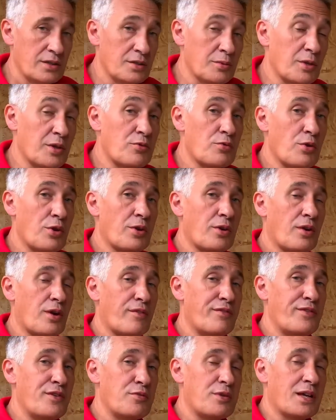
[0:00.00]
So I'm going to run
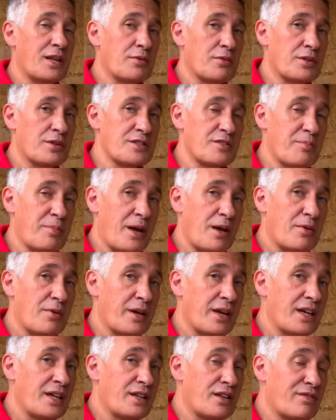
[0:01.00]
a few kilowatts of power
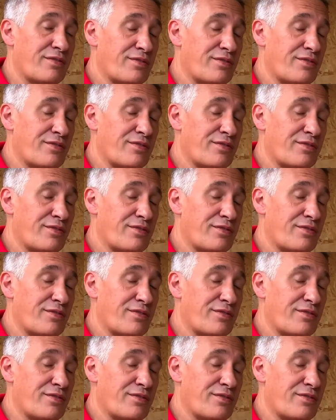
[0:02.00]
in the